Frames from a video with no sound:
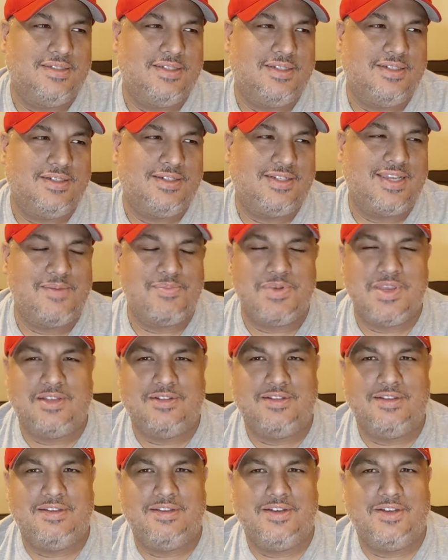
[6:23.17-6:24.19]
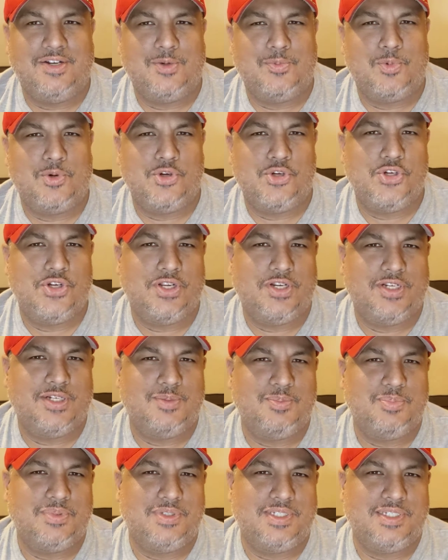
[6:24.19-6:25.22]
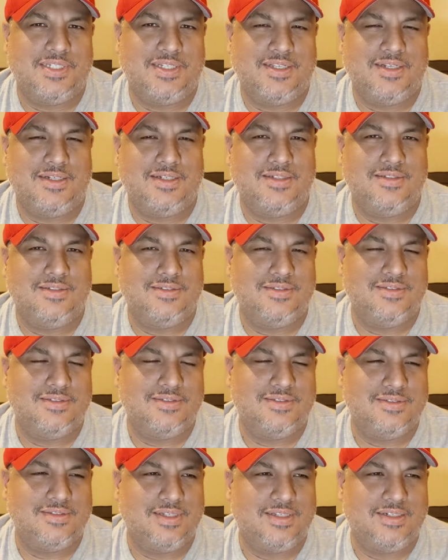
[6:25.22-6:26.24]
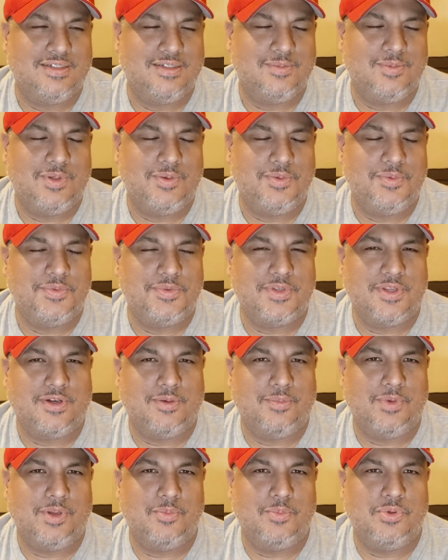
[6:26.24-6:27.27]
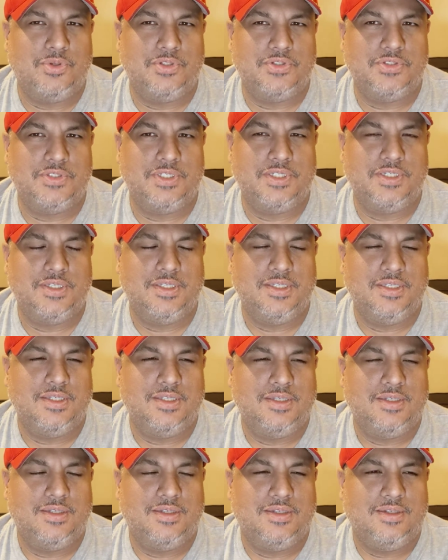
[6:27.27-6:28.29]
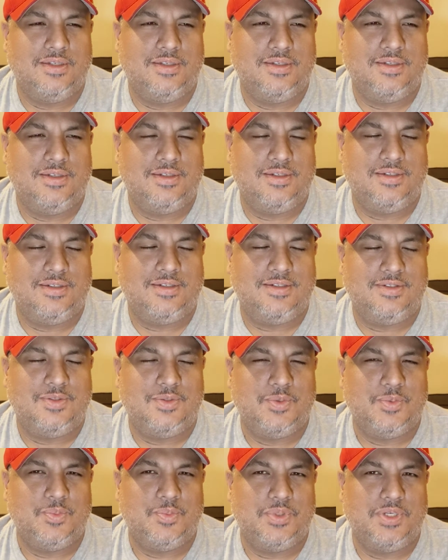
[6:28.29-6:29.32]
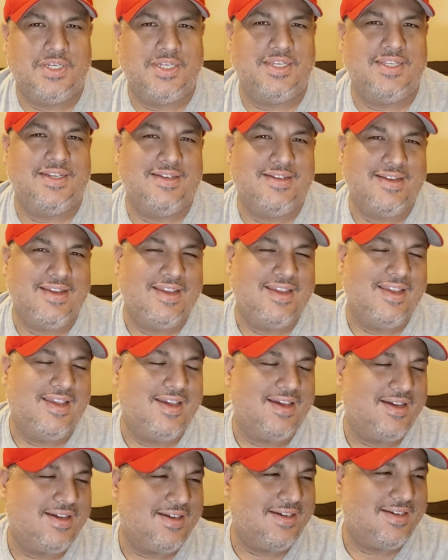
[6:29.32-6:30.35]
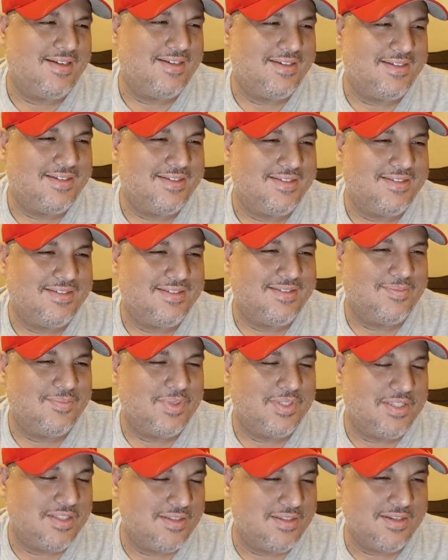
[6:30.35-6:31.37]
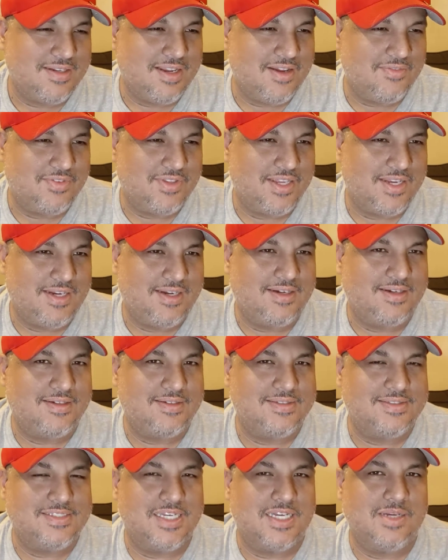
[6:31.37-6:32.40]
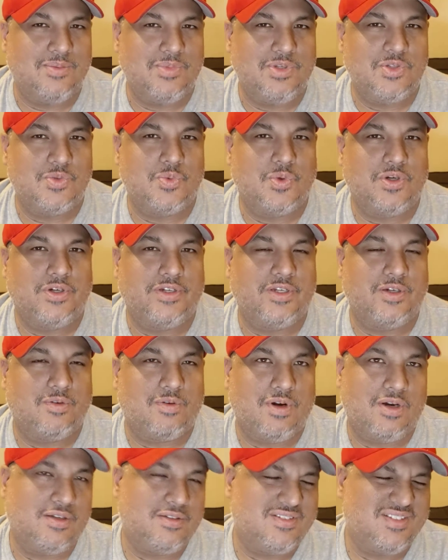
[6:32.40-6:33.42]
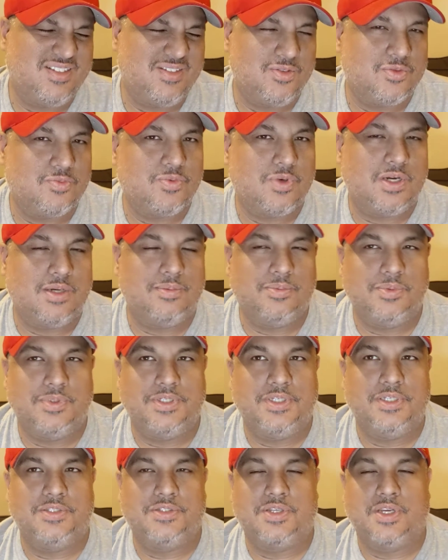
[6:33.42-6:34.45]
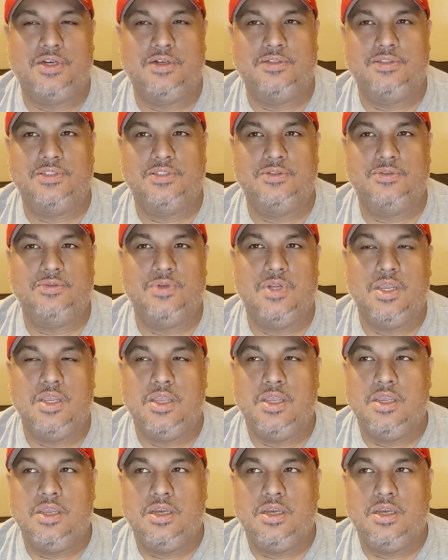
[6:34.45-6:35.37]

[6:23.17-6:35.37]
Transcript: And I kept yelling "nut up" or "shut up." I don't know. Maybe he was calling me a pussy. I don't know. But they did have like zombies walking around, so that was probably a scare zone.